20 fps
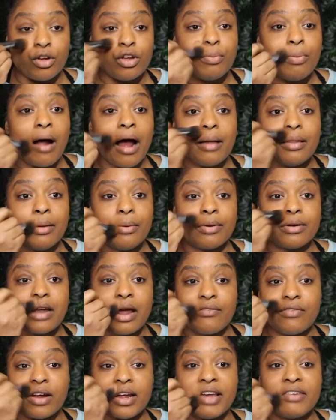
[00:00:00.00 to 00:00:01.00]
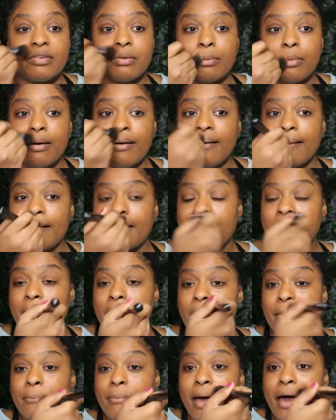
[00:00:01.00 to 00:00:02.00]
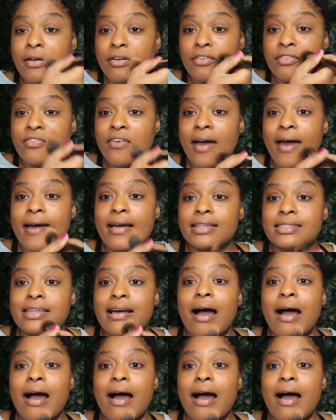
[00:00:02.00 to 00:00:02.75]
You probably were never even born. Matter of fact,